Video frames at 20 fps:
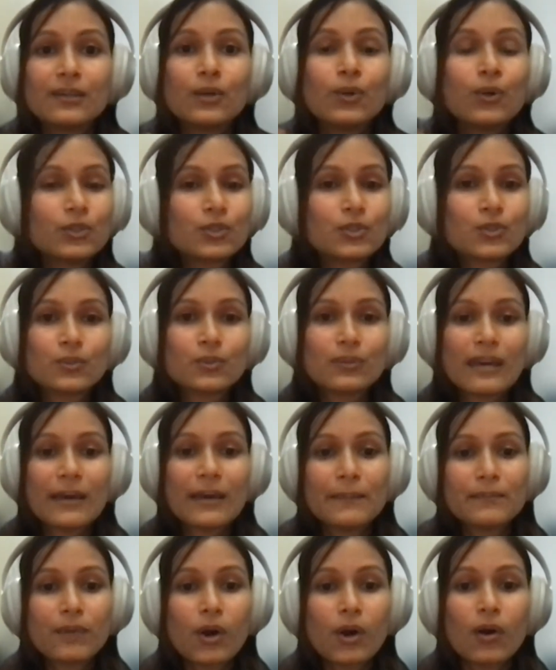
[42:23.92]
go through
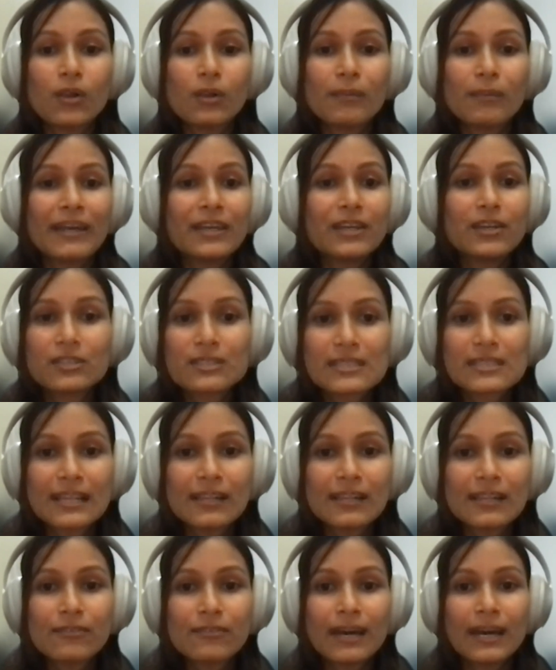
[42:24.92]
them all by
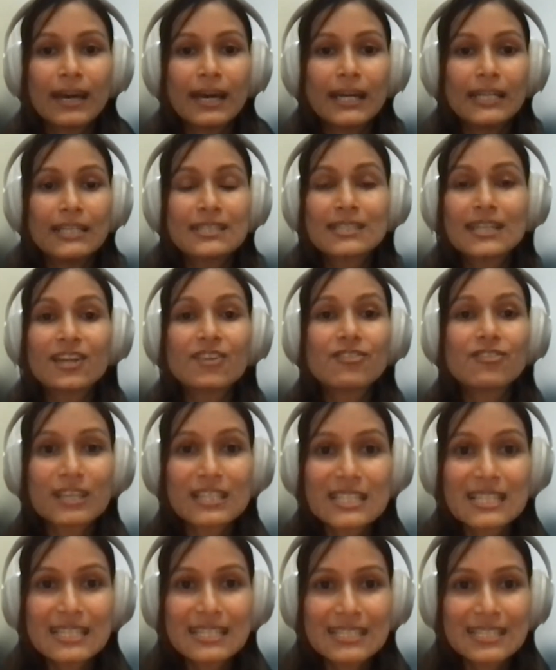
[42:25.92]
yourself and start
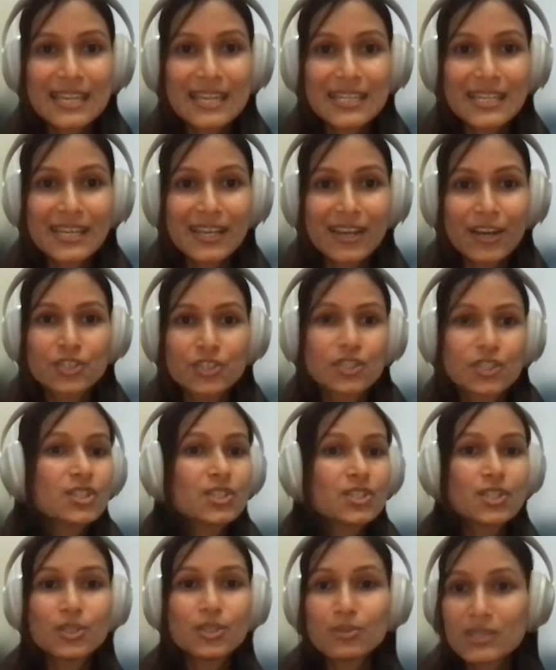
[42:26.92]
facilitating, or
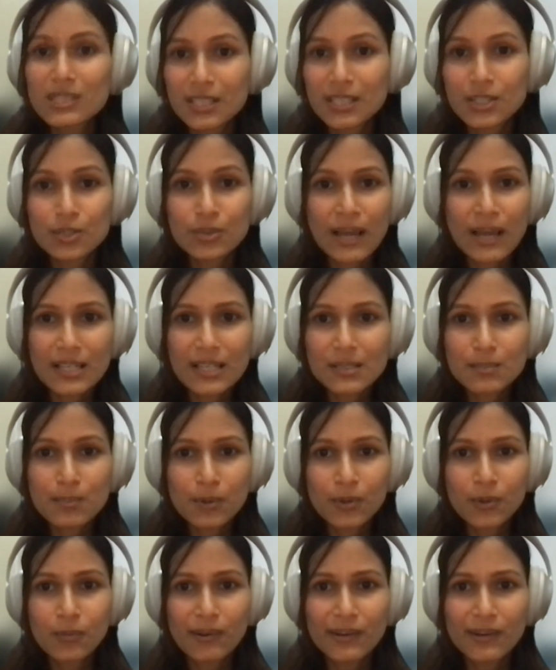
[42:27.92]
just use it to
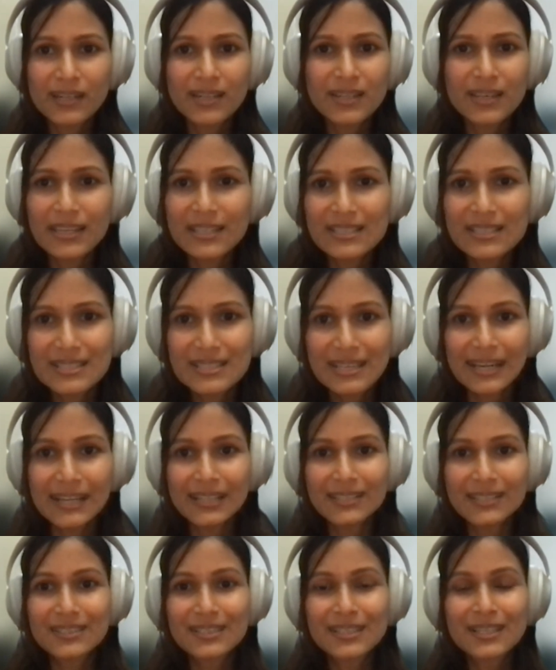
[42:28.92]
explore what are the
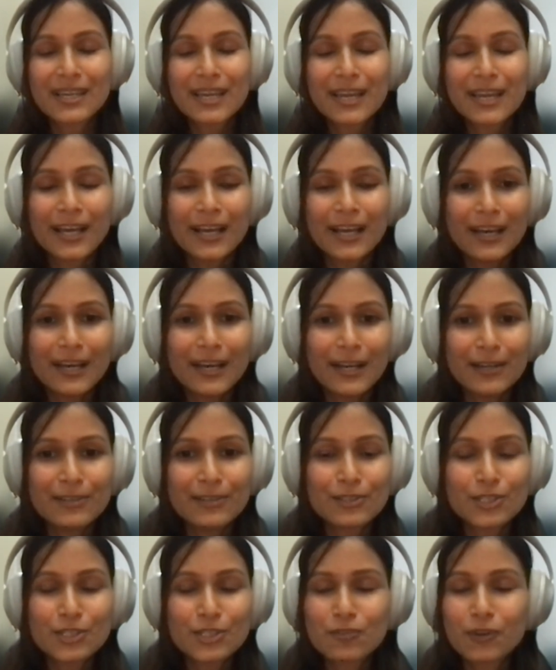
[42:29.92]
insights,
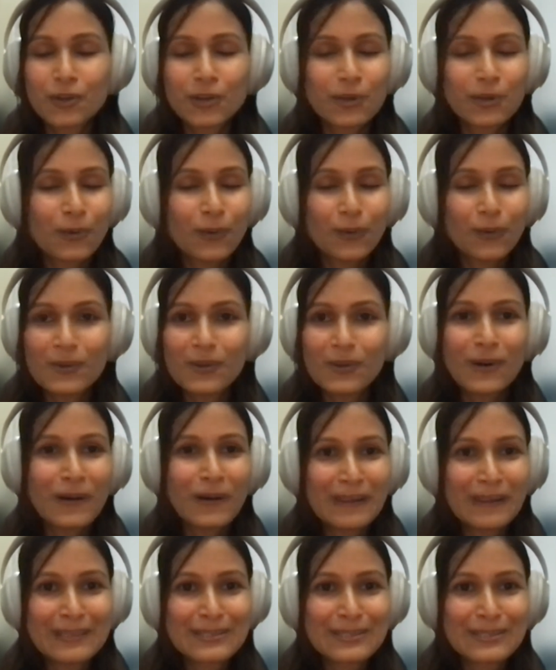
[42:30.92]
just for your own
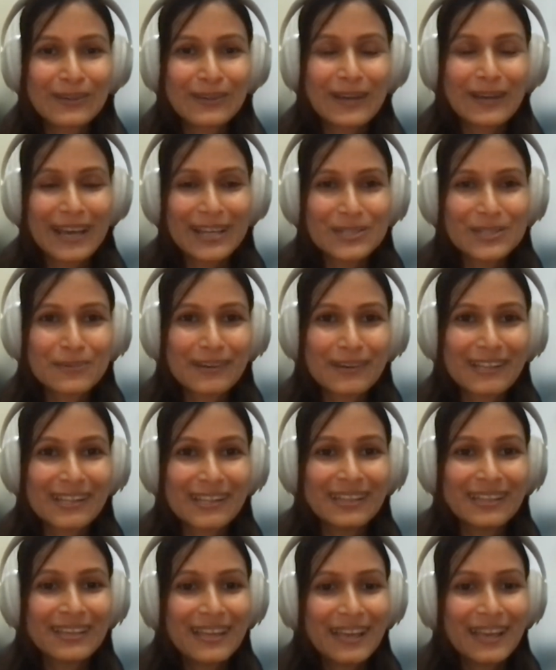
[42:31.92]
knowledge as
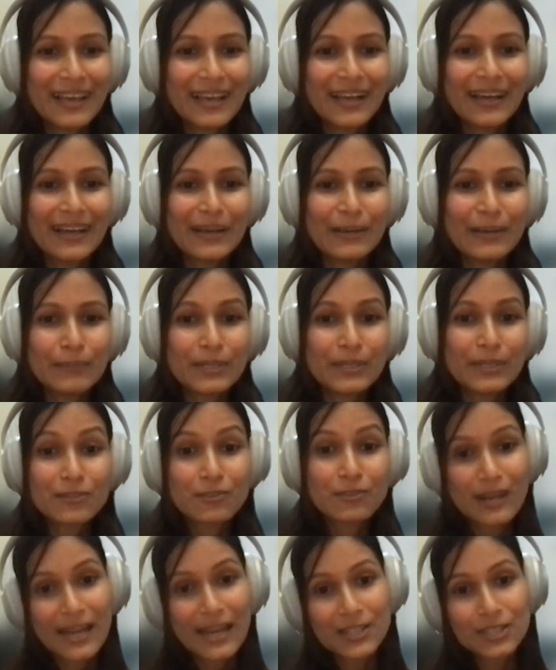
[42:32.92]
well. But if
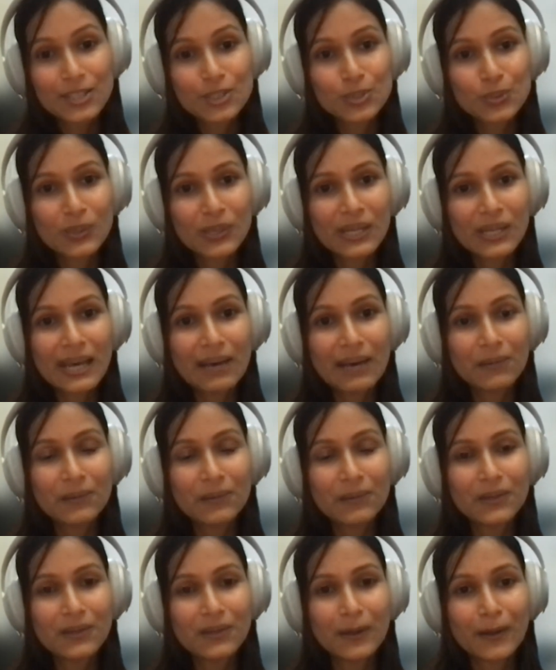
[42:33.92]
you'd like to join
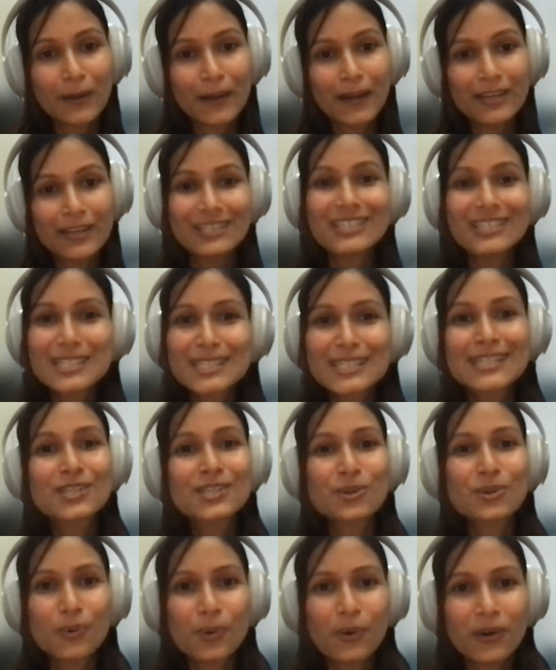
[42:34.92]
our
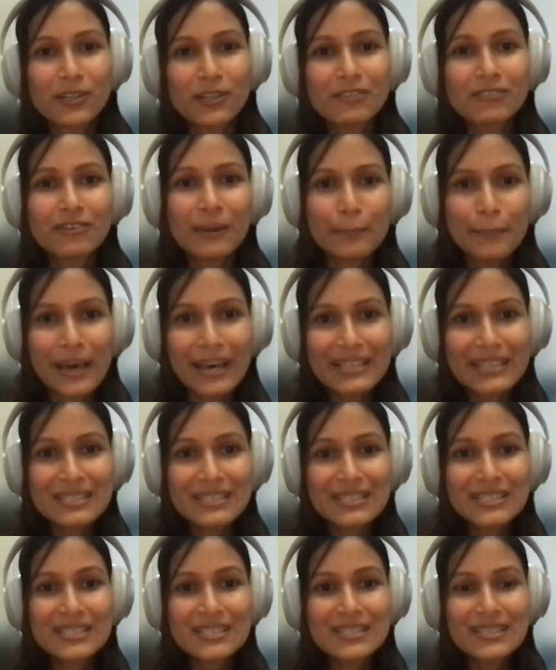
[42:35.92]
distinct cohort of
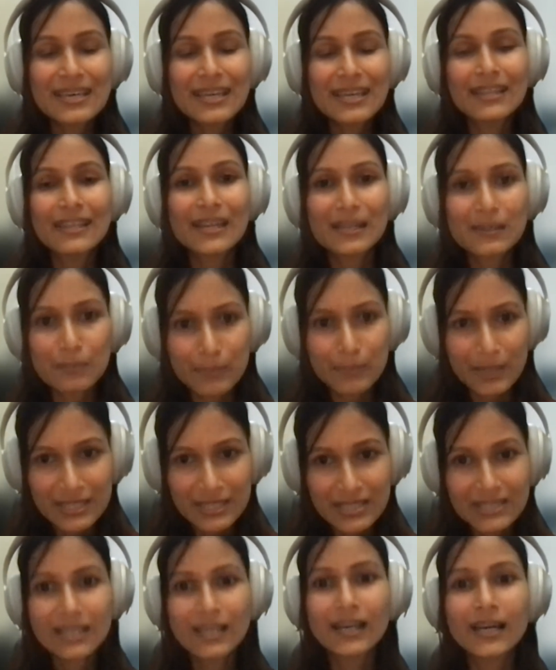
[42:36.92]
ambassadors, then that
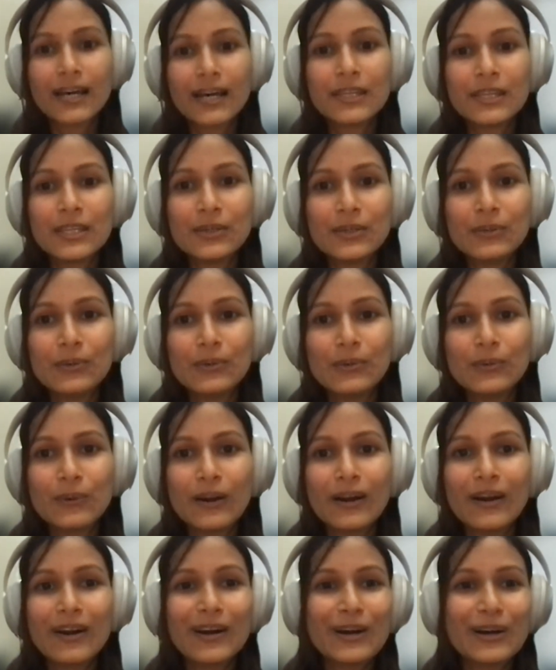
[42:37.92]
means you